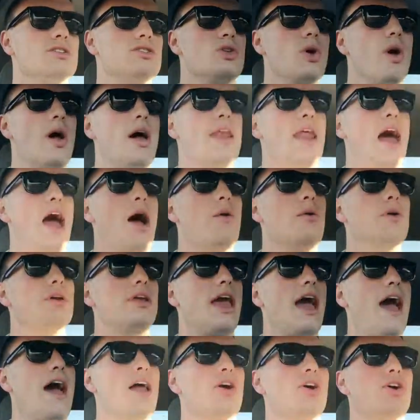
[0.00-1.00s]
and I would
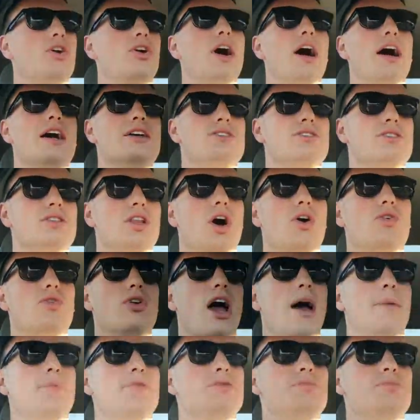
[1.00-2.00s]
categorize low
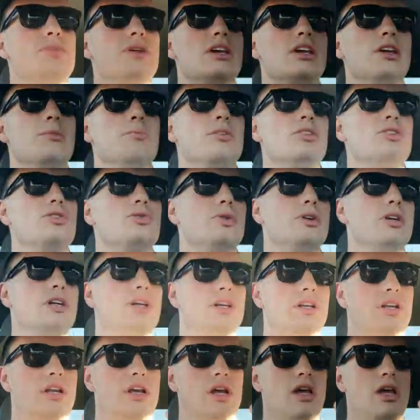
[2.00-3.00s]
reps being
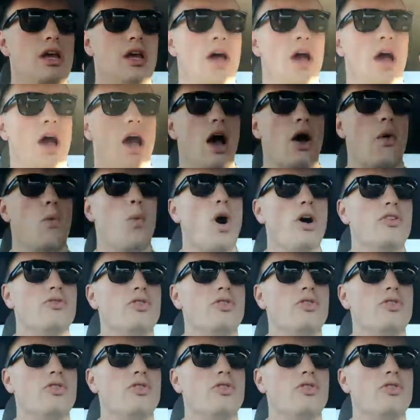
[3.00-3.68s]
between 1